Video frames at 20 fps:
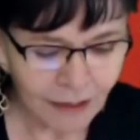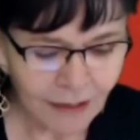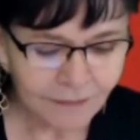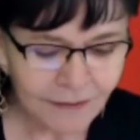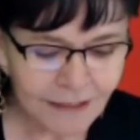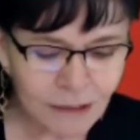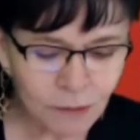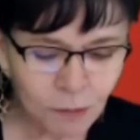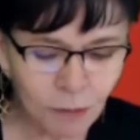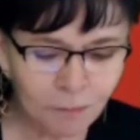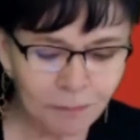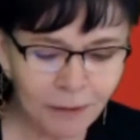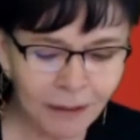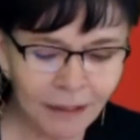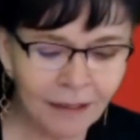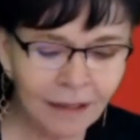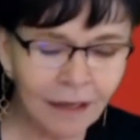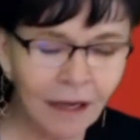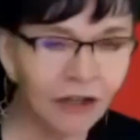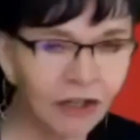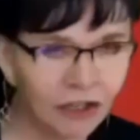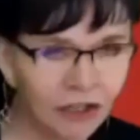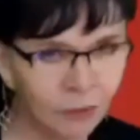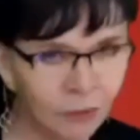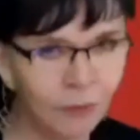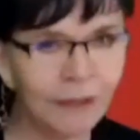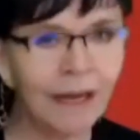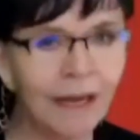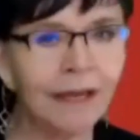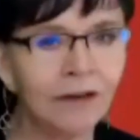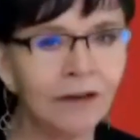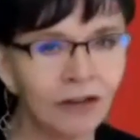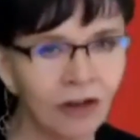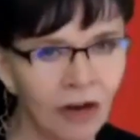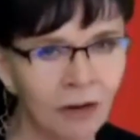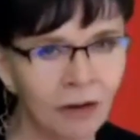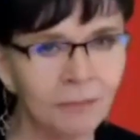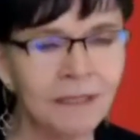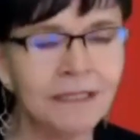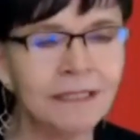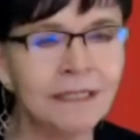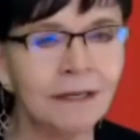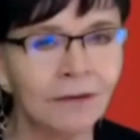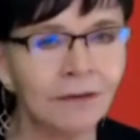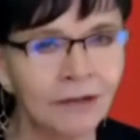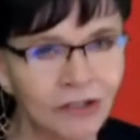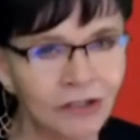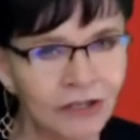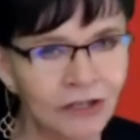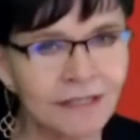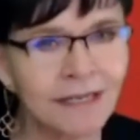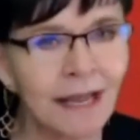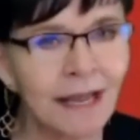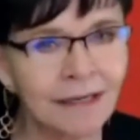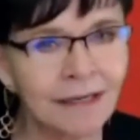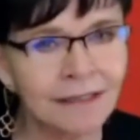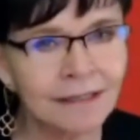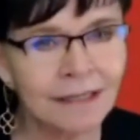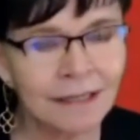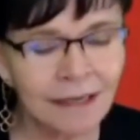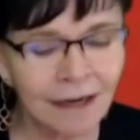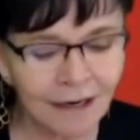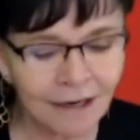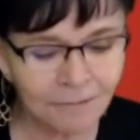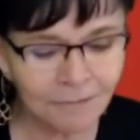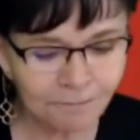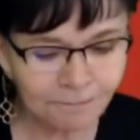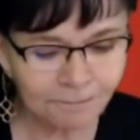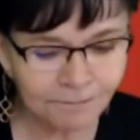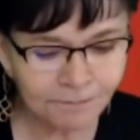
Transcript: This will be a Q&A and commentary, just like tonight,